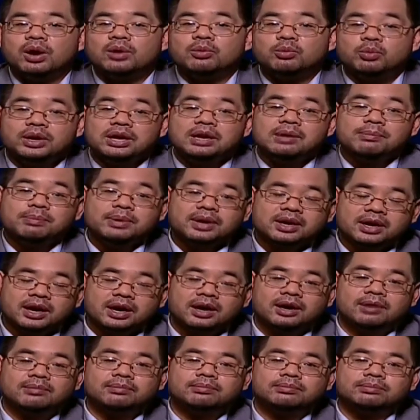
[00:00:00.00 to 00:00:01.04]
when we
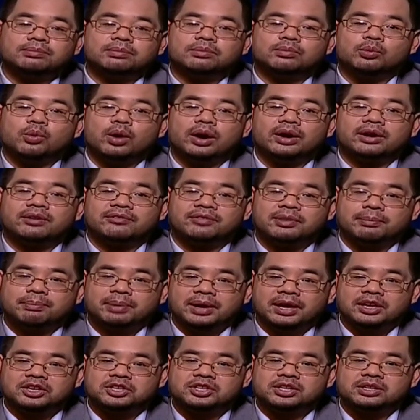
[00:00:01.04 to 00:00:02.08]
become one of
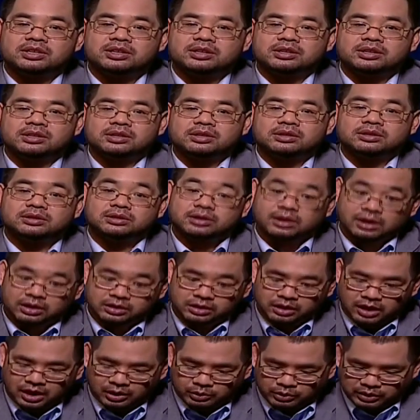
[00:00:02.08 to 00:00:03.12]
the patient,
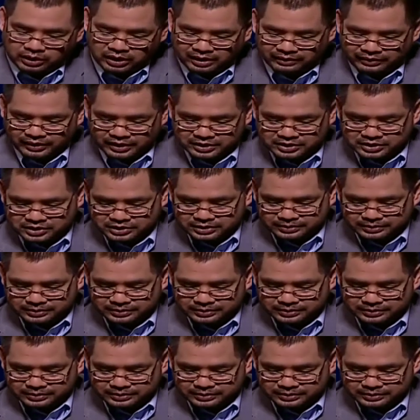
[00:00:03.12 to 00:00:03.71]
Allah will love